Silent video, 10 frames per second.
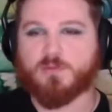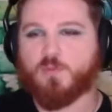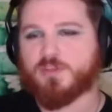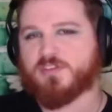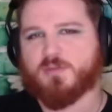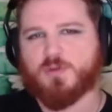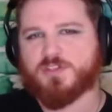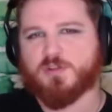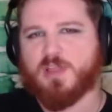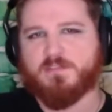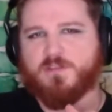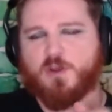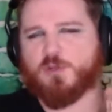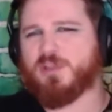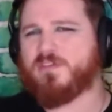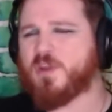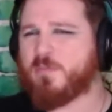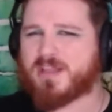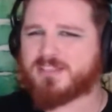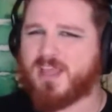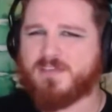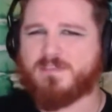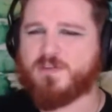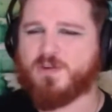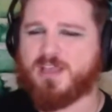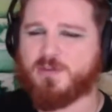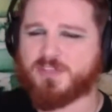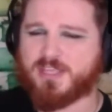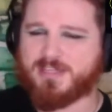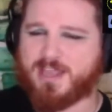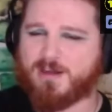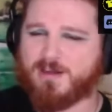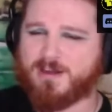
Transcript: What's your life? Are you living your best life if you're not using a dagger?